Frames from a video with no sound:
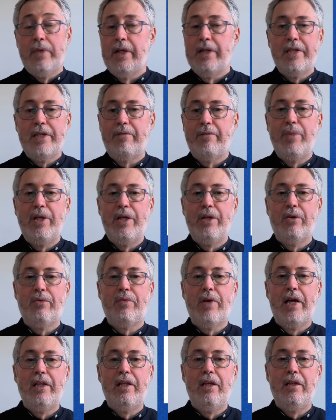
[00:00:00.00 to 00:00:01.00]
things have been
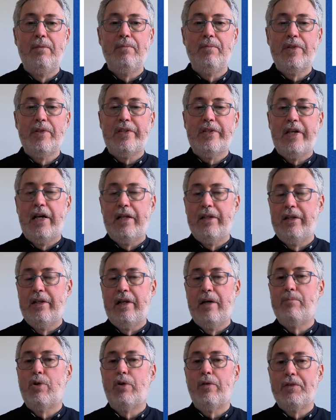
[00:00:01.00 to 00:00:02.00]
already said a
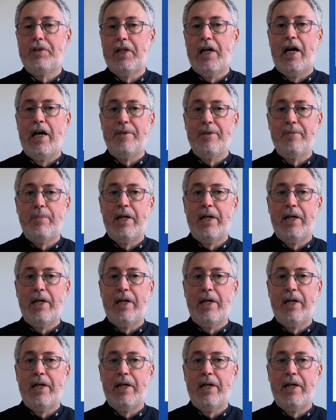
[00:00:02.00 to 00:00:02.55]
number of times,